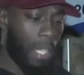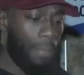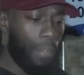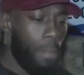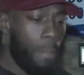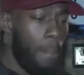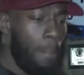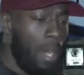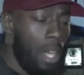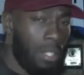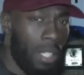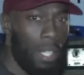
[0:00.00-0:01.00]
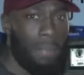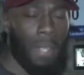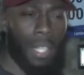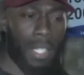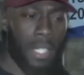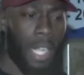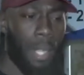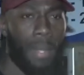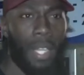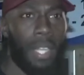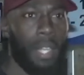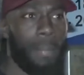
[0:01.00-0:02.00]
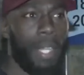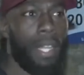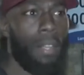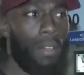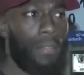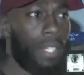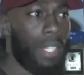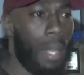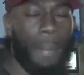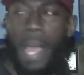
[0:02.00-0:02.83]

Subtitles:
just giving you my past, it's entertainment, innit? But then obviously